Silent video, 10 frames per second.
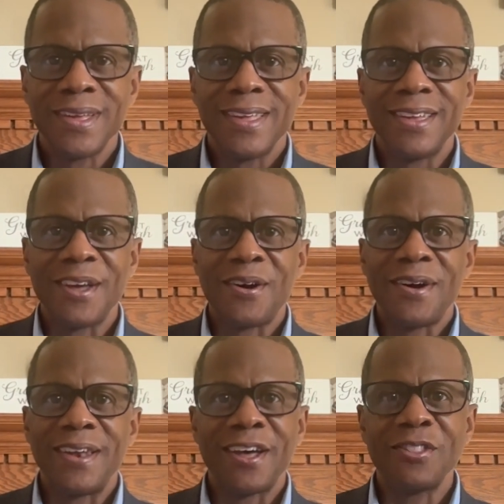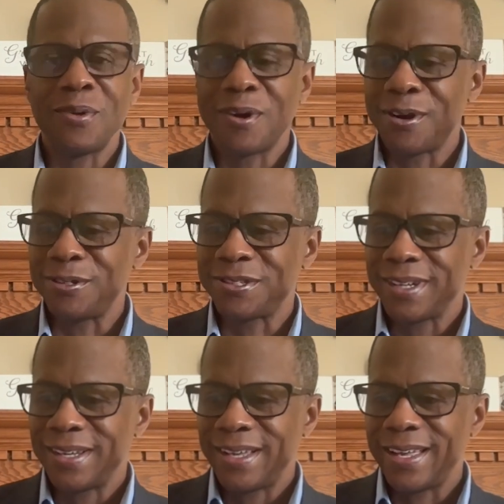You know, in other words,
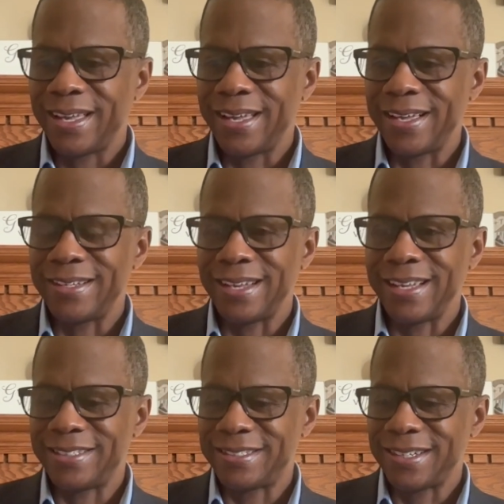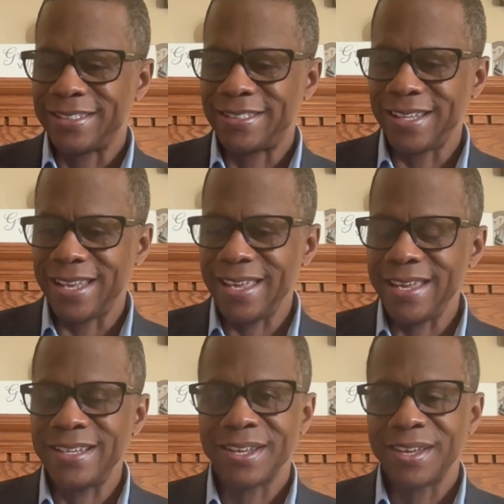is
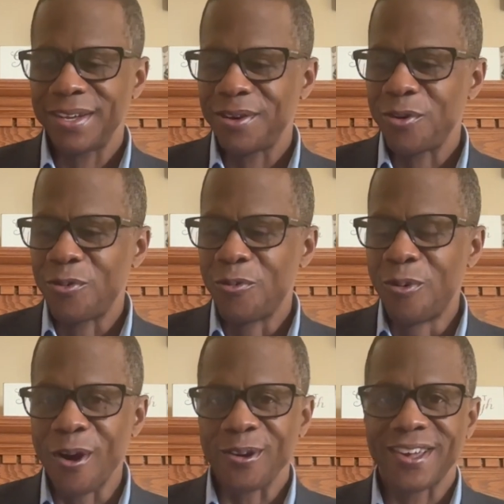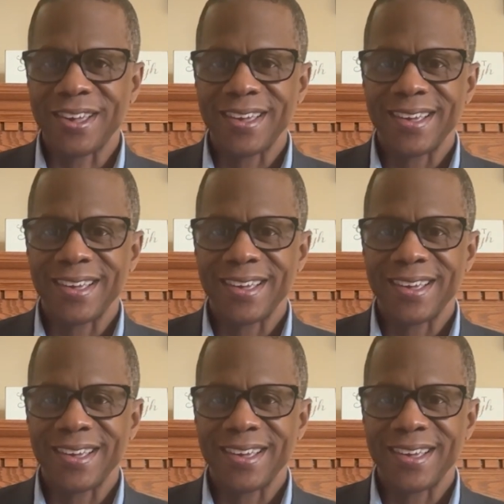seed work